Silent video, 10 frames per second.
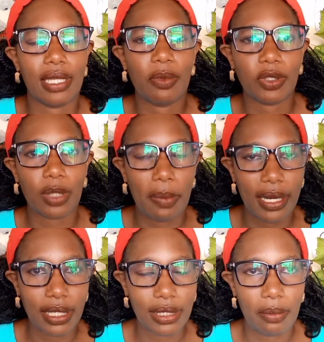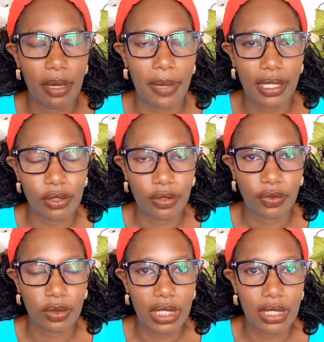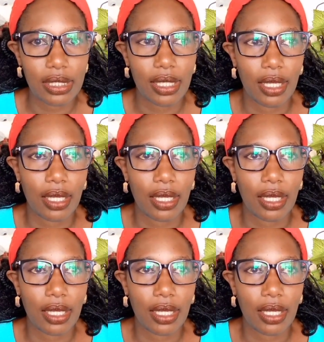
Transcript: I'm also a parent, I'm a parent of two kids.